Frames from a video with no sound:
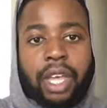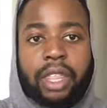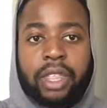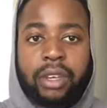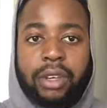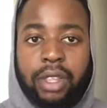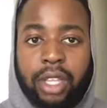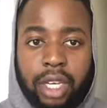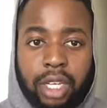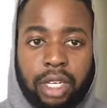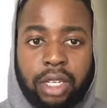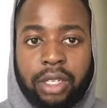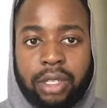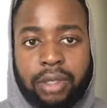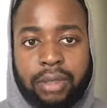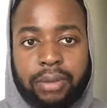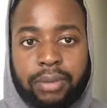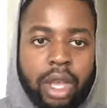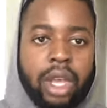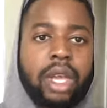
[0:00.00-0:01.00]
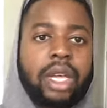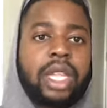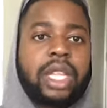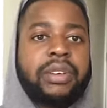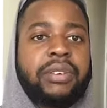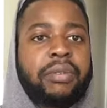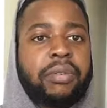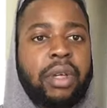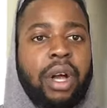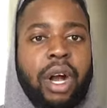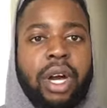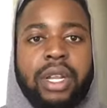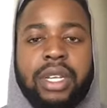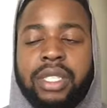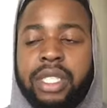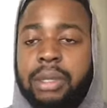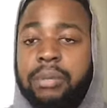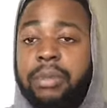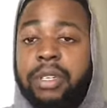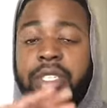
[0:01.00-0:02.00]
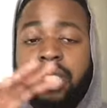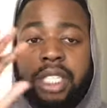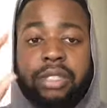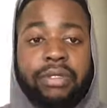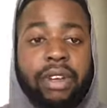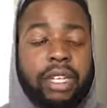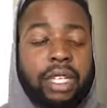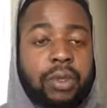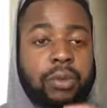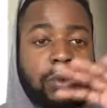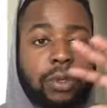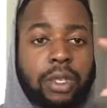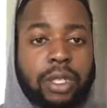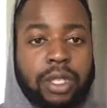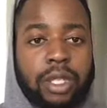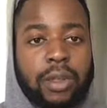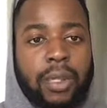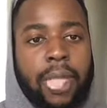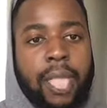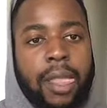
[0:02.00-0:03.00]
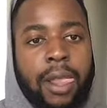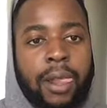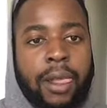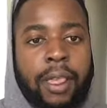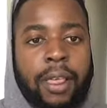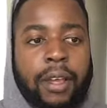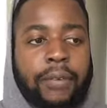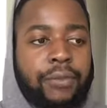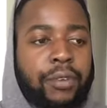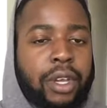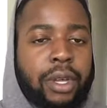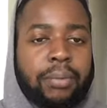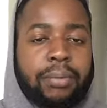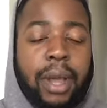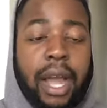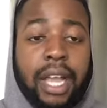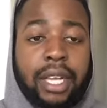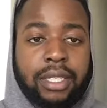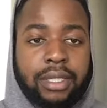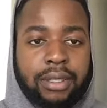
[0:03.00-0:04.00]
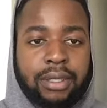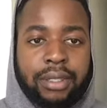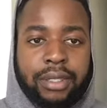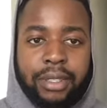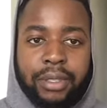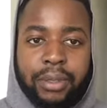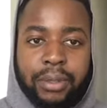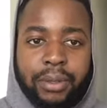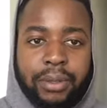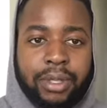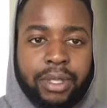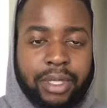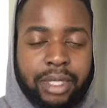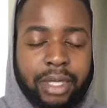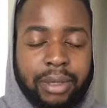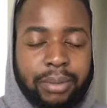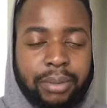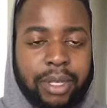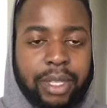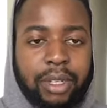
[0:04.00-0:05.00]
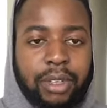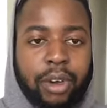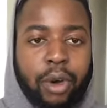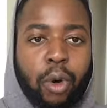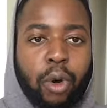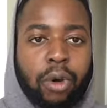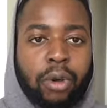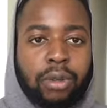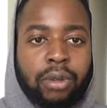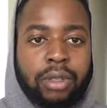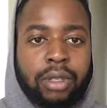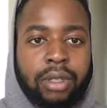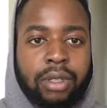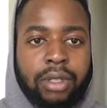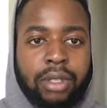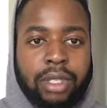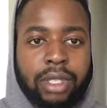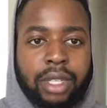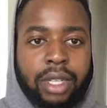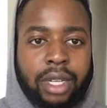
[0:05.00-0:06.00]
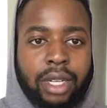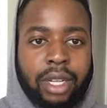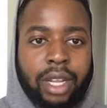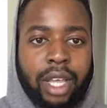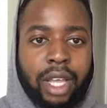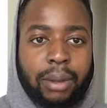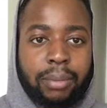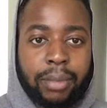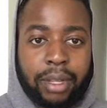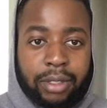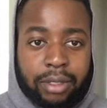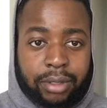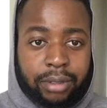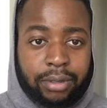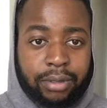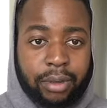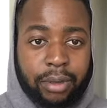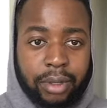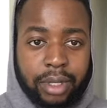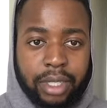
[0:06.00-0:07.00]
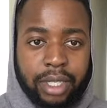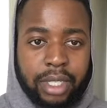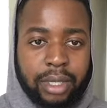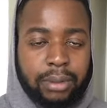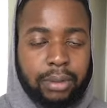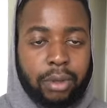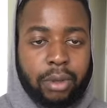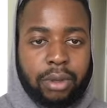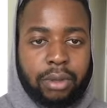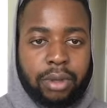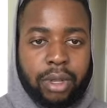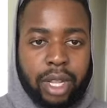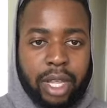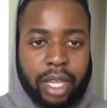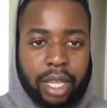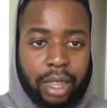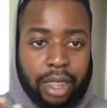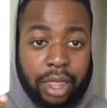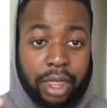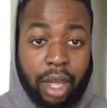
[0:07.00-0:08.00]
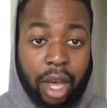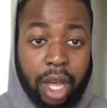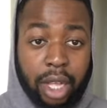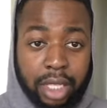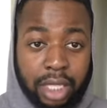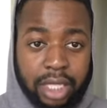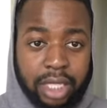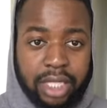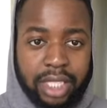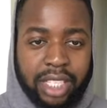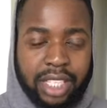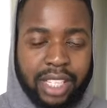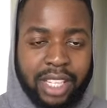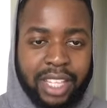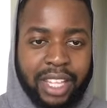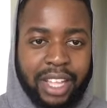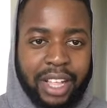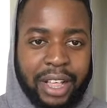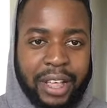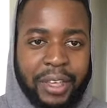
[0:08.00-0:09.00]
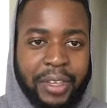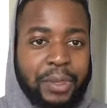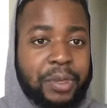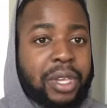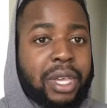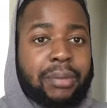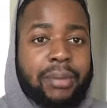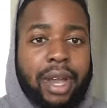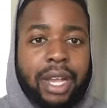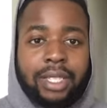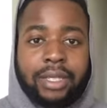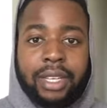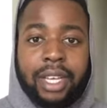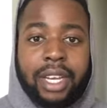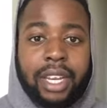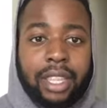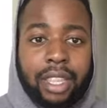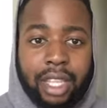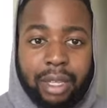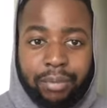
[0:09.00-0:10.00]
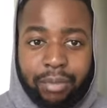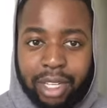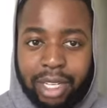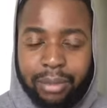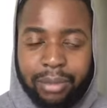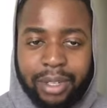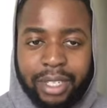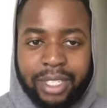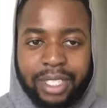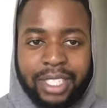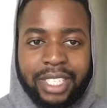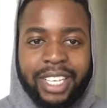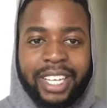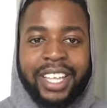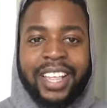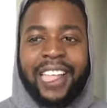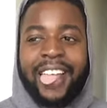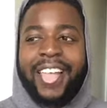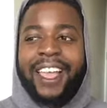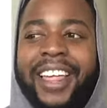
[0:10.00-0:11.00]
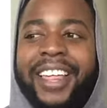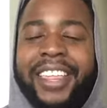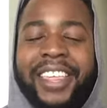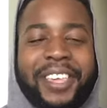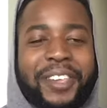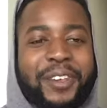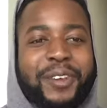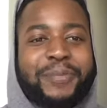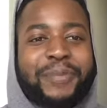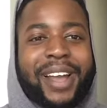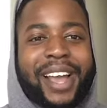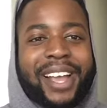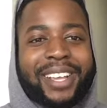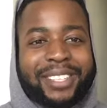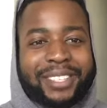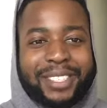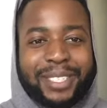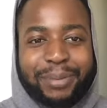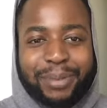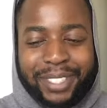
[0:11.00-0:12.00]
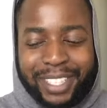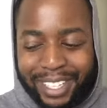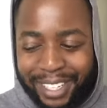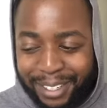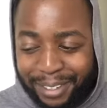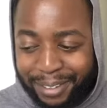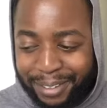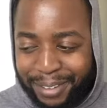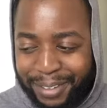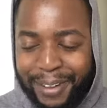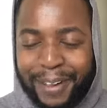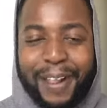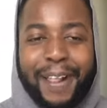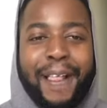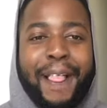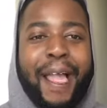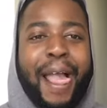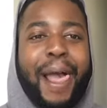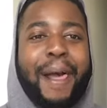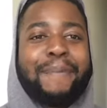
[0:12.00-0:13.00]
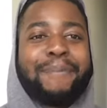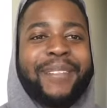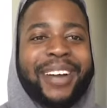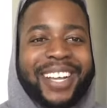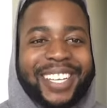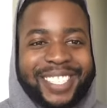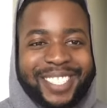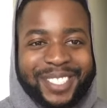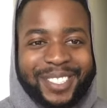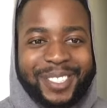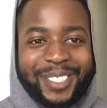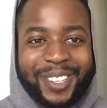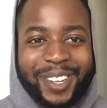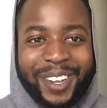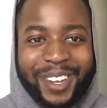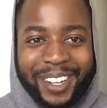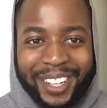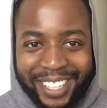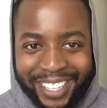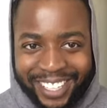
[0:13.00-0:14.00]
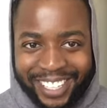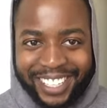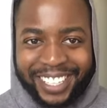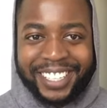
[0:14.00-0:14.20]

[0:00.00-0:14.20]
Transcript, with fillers: that they're there. And even with all the stimulation around the world, if you can master your own stimu- your own like mental focus, own like thoughts, you can master anything pretty much. He who masters himself masters all